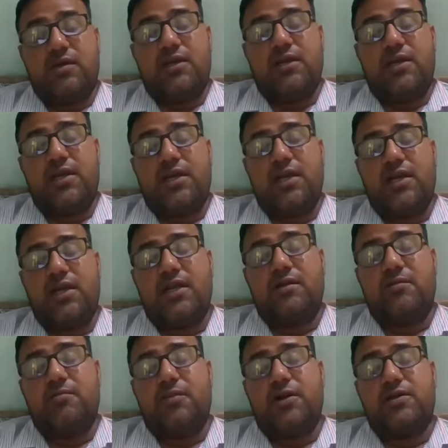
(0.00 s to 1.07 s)
Earhead
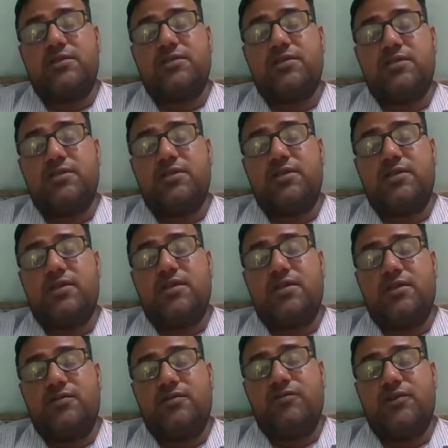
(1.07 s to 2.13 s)
bugs,
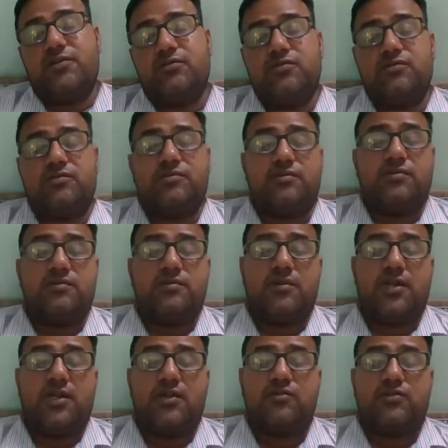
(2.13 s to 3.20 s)
we use
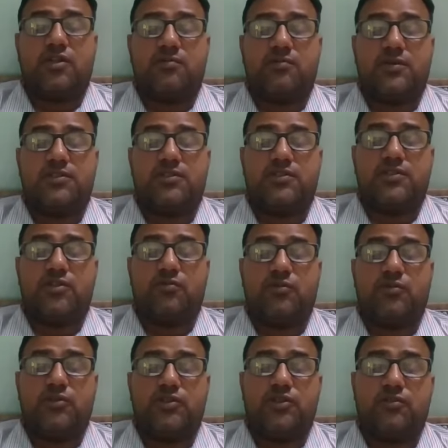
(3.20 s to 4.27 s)
endosulfans
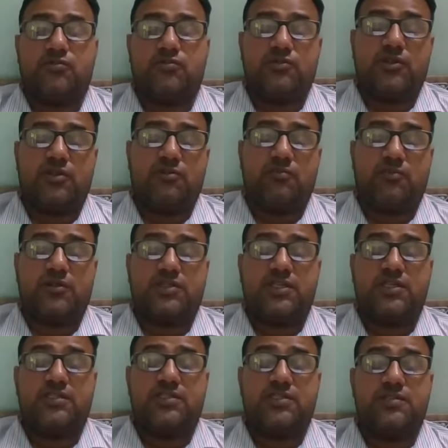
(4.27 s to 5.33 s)

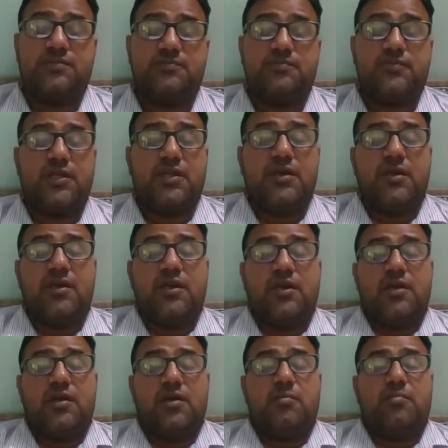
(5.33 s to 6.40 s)
0.07%.
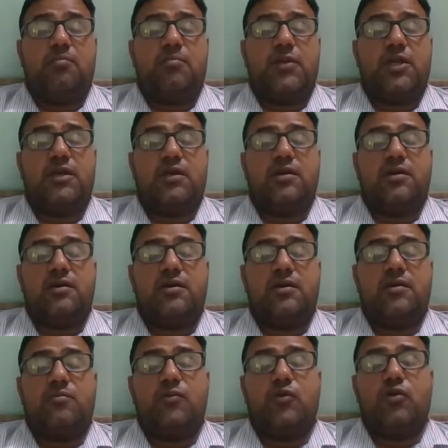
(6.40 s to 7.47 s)
Black
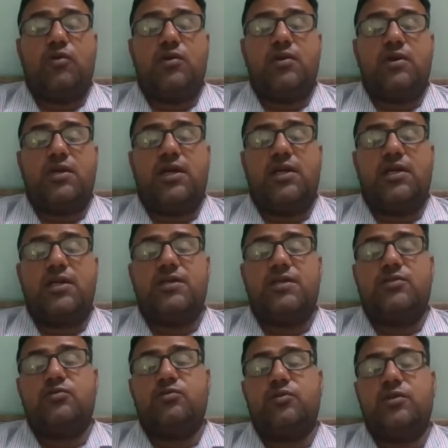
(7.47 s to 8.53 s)
mold and
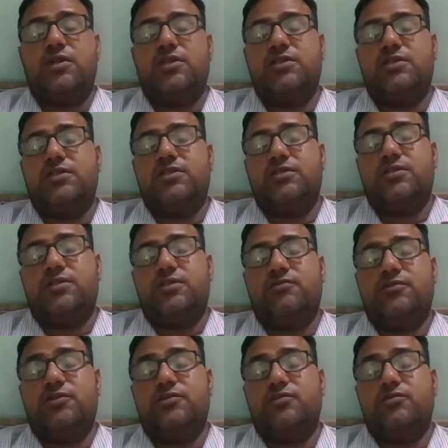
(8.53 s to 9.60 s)
sugary disease,
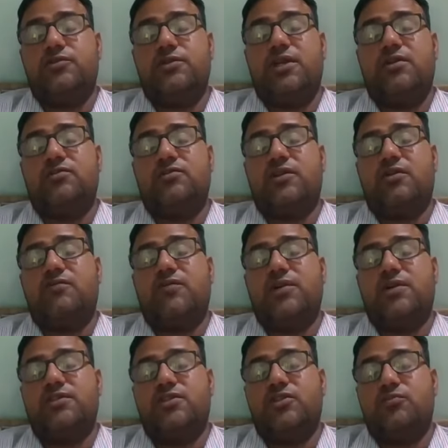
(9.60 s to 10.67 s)
we use
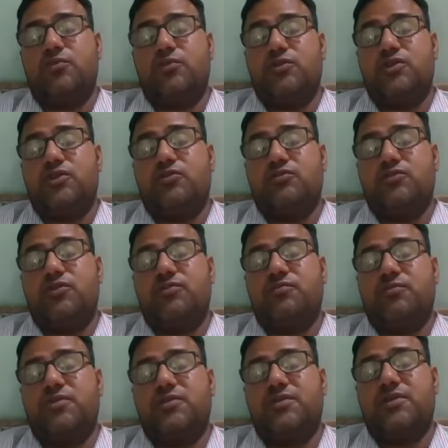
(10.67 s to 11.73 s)
endosulfan
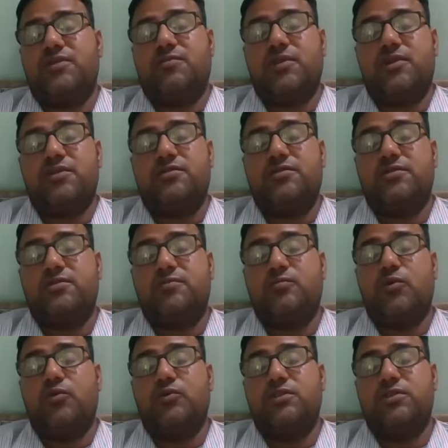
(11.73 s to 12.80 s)
0.07% plus
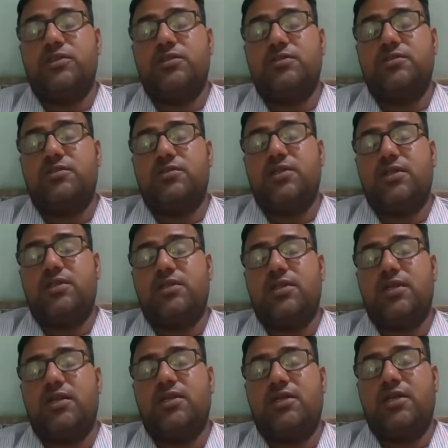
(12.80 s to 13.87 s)
boostin at the
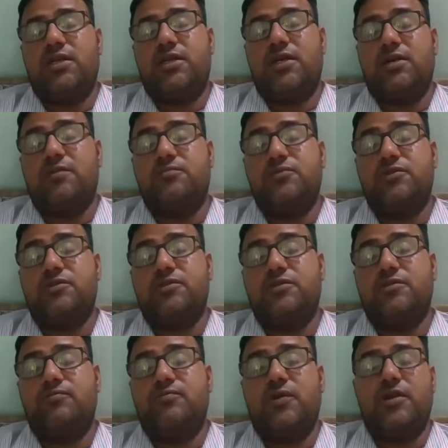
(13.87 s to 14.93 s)
10 grams
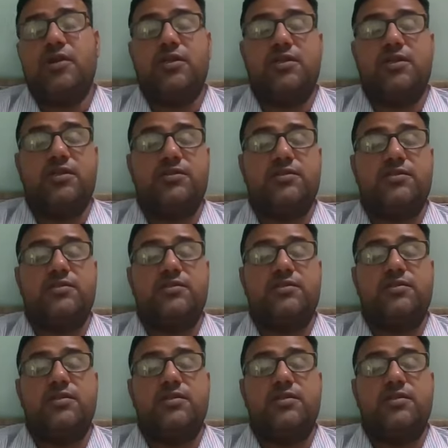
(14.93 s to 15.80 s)
per liters.